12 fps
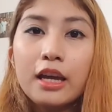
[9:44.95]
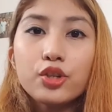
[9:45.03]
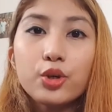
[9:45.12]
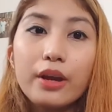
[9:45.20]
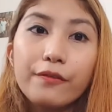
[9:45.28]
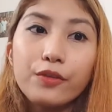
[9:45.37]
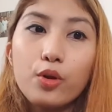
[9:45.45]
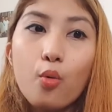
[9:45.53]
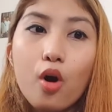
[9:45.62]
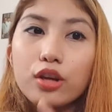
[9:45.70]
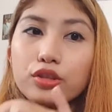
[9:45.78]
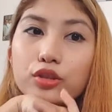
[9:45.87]
So if you
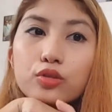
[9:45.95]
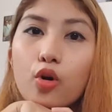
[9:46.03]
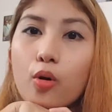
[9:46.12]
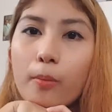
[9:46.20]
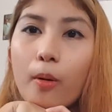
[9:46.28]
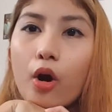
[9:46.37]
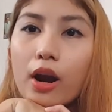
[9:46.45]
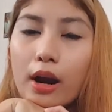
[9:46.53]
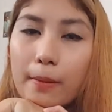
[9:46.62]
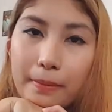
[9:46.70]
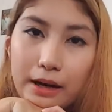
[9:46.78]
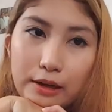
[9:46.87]
want to know more
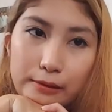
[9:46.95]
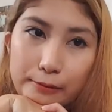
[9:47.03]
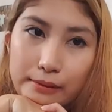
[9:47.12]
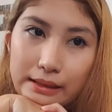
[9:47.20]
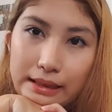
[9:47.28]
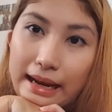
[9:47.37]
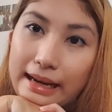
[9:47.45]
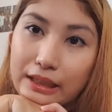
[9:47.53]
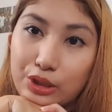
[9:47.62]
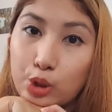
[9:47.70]
about what I